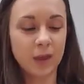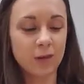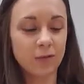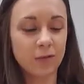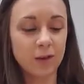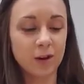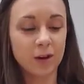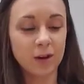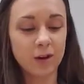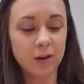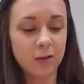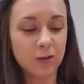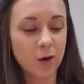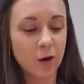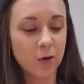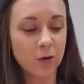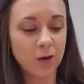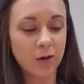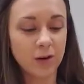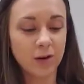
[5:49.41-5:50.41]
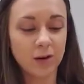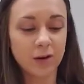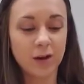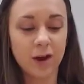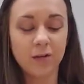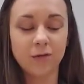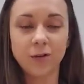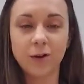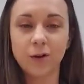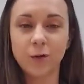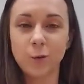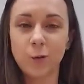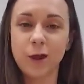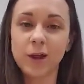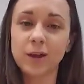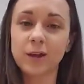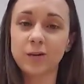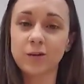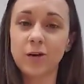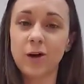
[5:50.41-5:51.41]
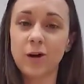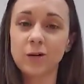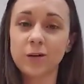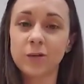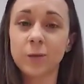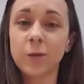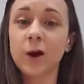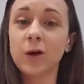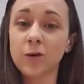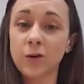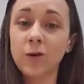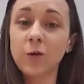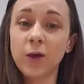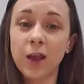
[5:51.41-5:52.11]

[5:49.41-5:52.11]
If it is coated in Teflon like it talks about,